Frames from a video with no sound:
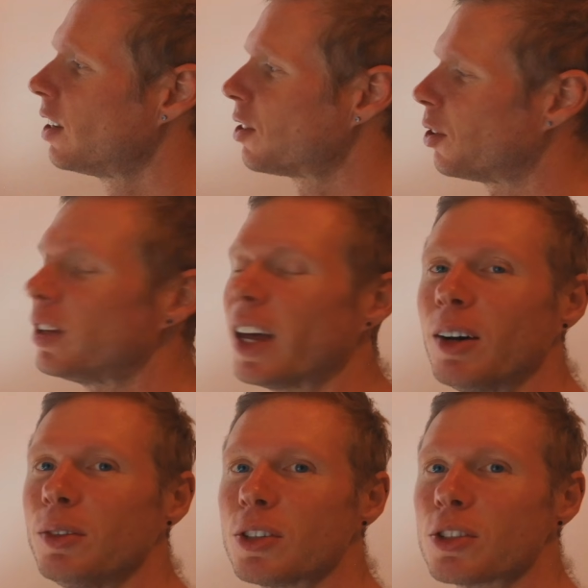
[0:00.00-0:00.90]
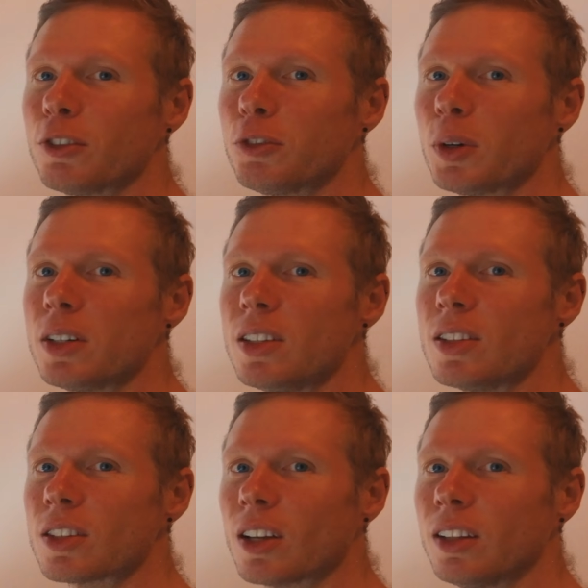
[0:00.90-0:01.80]
So now the software is
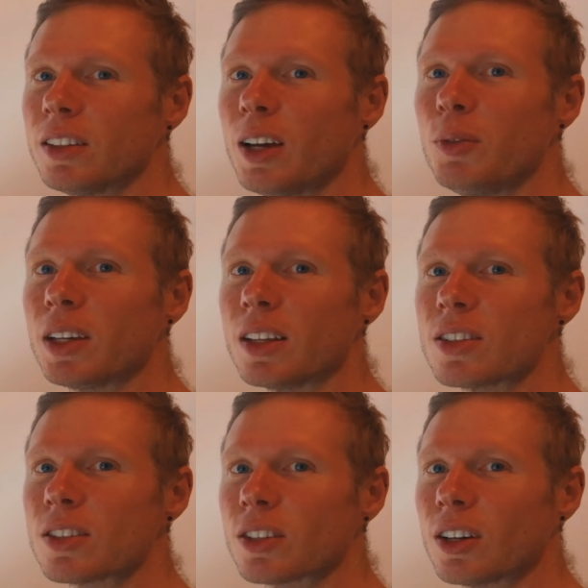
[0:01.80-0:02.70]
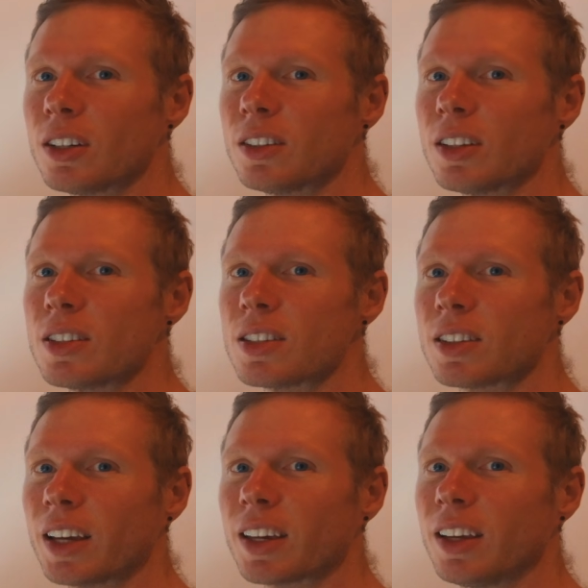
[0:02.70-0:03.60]
installed and we can start
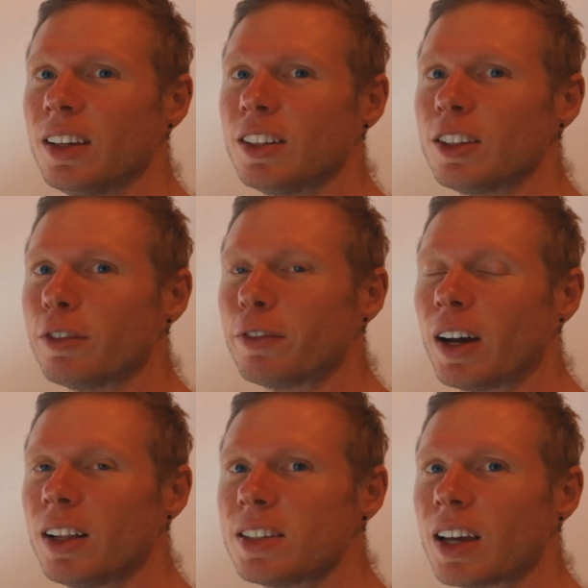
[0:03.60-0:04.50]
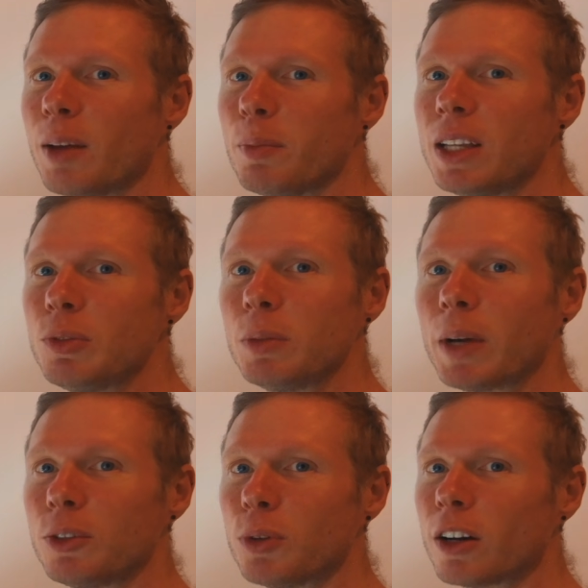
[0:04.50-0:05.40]
stacking the files I made with
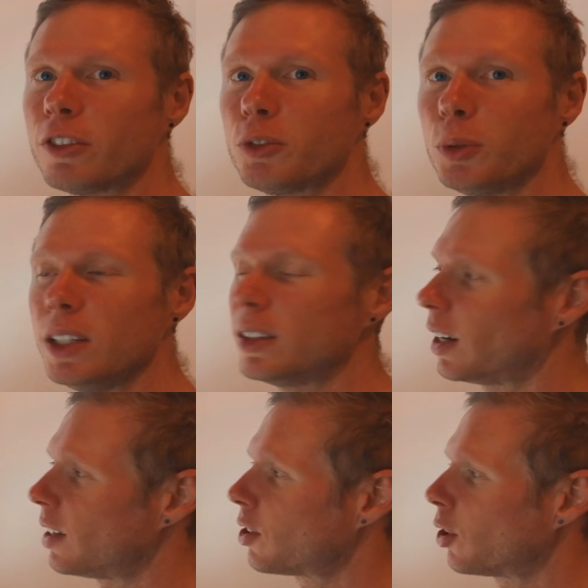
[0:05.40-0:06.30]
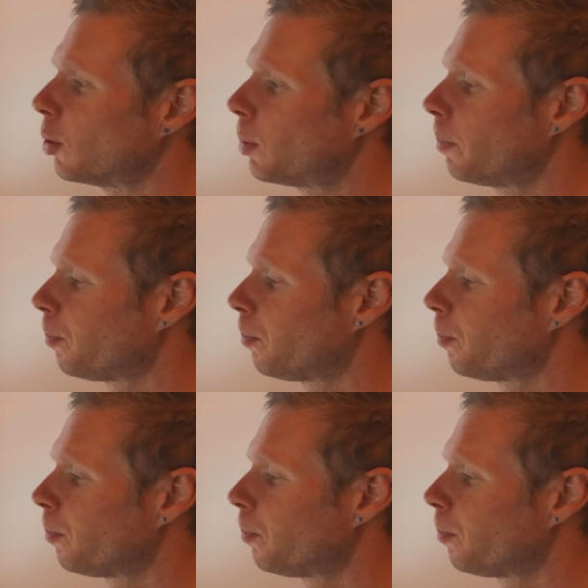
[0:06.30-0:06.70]
my Dwarf three telescope.